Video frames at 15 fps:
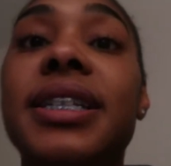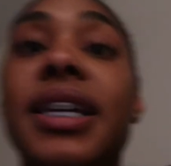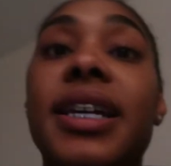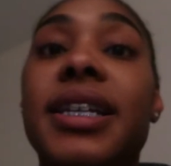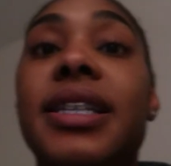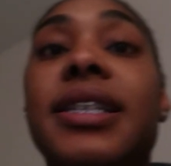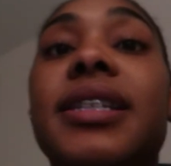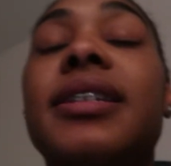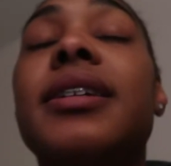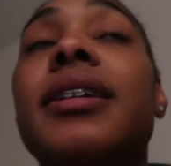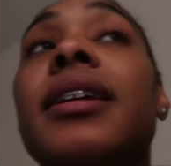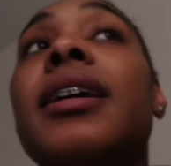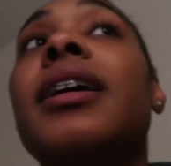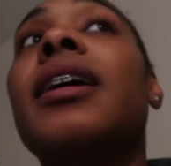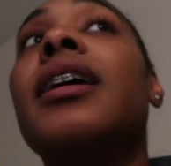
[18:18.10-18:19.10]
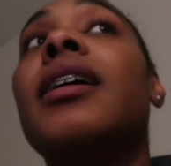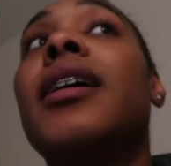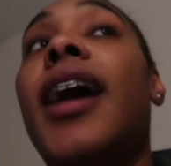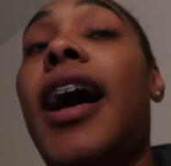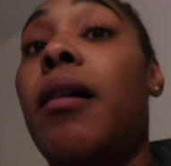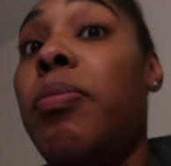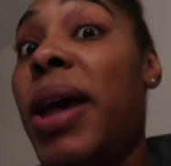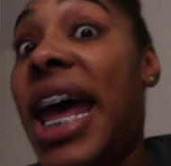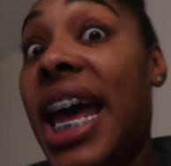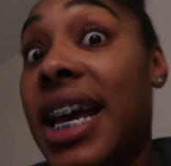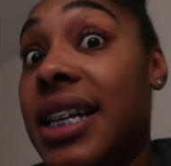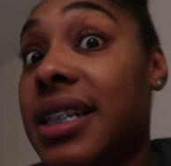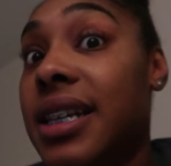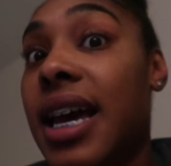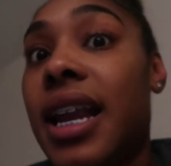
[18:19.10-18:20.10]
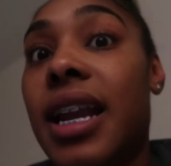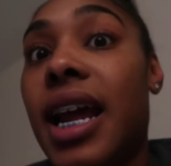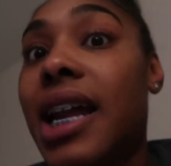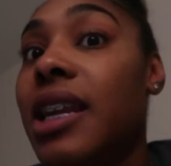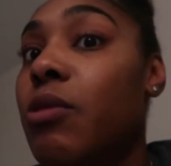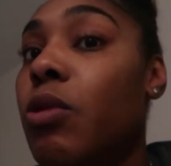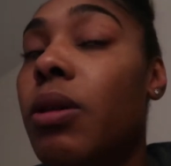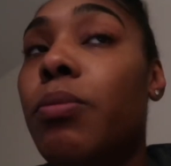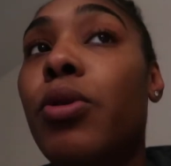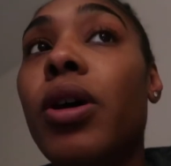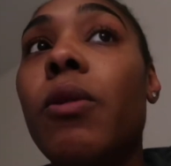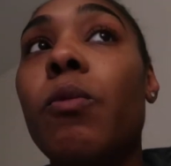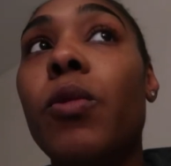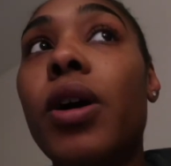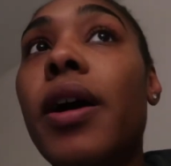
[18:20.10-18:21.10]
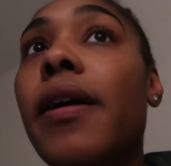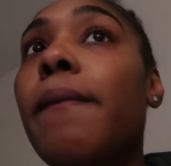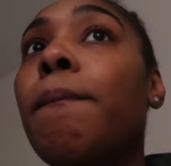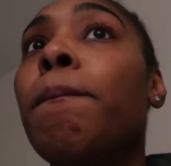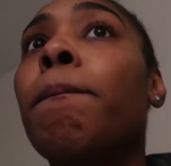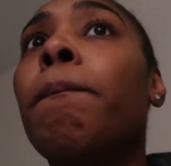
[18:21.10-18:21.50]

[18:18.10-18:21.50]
test. I passed, got a 91.1.